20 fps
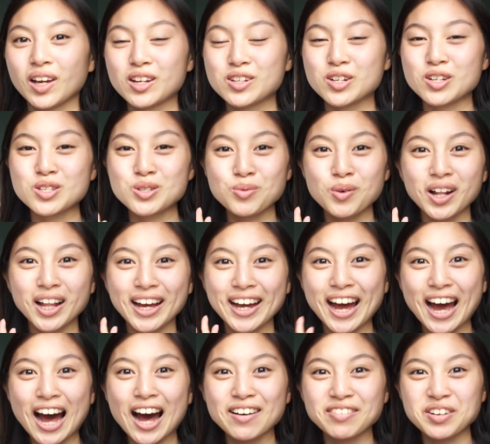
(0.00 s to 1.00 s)
Just while I
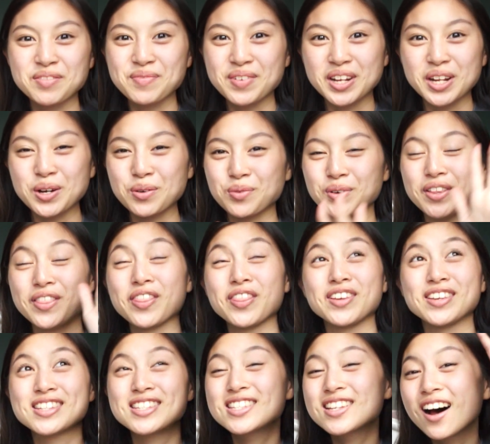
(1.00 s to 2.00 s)
have a minute with
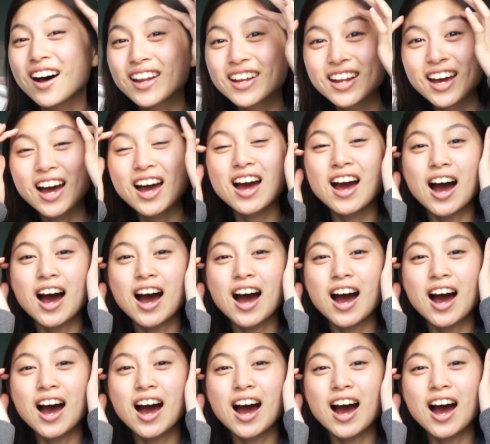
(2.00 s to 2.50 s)
the sun,